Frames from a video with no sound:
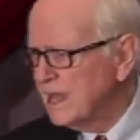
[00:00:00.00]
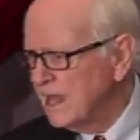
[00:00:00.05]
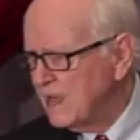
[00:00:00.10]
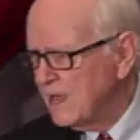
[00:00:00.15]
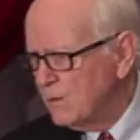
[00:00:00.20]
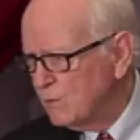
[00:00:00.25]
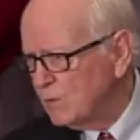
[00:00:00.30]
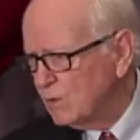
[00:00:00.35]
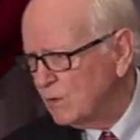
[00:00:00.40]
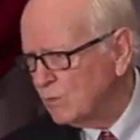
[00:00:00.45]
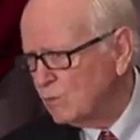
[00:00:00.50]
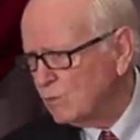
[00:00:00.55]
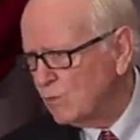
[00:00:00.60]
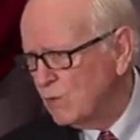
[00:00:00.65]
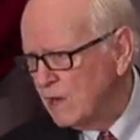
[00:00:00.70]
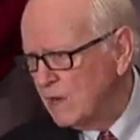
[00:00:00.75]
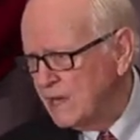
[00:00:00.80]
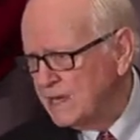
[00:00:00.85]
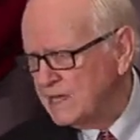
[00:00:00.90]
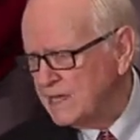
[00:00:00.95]
I addressed the
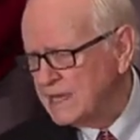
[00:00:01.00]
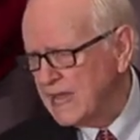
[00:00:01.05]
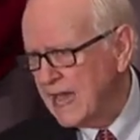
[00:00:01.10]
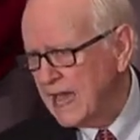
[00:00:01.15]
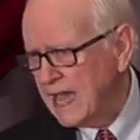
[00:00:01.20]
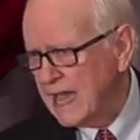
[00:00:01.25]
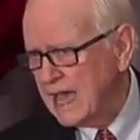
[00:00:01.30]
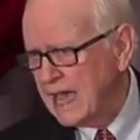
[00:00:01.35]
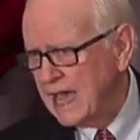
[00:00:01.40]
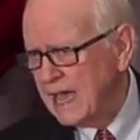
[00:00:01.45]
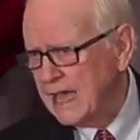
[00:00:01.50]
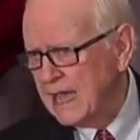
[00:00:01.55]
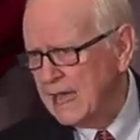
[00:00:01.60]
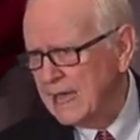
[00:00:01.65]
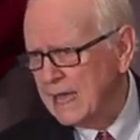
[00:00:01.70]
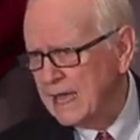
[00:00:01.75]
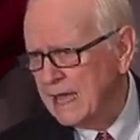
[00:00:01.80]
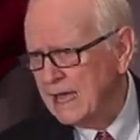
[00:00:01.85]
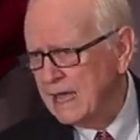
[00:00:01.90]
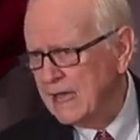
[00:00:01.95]
question of whether or
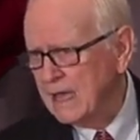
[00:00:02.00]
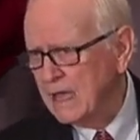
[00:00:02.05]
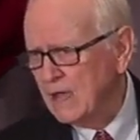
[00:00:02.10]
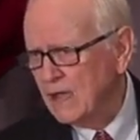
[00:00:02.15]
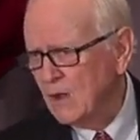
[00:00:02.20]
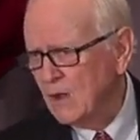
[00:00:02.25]
not hell will